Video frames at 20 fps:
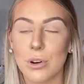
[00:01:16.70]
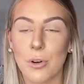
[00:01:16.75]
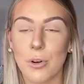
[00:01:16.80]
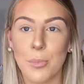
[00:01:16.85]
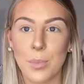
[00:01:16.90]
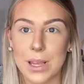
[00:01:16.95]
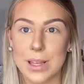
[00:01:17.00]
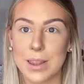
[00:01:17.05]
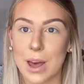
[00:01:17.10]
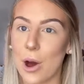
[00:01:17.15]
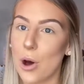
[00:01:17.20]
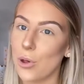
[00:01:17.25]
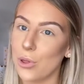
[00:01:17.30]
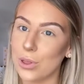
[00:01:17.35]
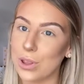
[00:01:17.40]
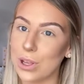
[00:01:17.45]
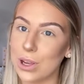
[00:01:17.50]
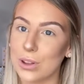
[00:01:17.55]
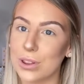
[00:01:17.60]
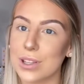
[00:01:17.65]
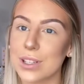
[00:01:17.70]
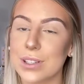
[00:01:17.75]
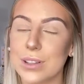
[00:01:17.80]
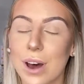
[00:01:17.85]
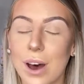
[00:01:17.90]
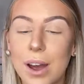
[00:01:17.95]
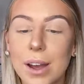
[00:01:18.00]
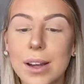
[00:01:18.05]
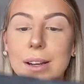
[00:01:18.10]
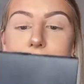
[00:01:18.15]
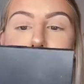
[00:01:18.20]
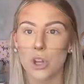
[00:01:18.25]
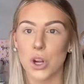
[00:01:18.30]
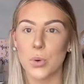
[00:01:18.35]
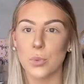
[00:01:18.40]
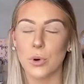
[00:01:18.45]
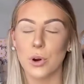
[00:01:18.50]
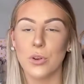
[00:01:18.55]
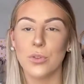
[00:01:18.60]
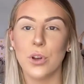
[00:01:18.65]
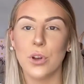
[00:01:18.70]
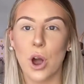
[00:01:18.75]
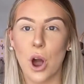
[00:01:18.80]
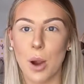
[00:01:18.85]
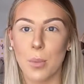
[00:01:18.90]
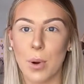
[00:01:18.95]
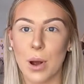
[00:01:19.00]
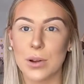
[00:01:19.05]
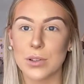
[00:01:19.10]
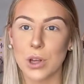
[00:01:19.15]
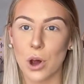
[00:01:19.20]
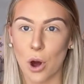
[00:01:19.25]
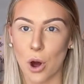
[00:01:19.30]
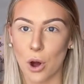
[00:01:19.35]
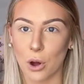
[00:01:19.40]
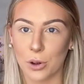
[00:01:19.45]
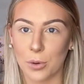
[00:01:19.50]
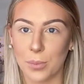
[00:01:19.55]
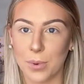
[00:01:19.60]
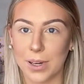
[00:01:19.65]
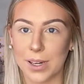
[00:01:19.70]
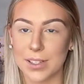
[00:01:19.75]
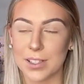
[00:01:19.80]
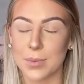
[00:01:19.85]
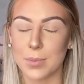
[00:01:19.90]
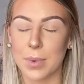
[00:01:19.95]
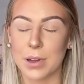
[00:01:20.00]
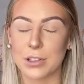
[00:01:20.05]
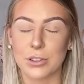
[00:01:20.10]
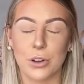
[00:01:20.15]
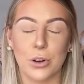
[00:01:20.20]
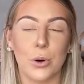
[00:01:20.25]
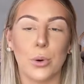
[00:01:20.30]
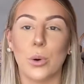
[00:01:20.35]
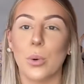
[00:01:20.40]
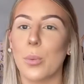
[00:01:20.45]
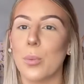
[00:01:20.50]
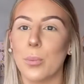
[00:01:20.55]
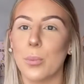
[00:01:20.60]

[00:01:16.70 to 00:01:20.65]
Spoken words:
going to repeat that on the other side. Don't worry if your eyebrows aren't completely symmetrical.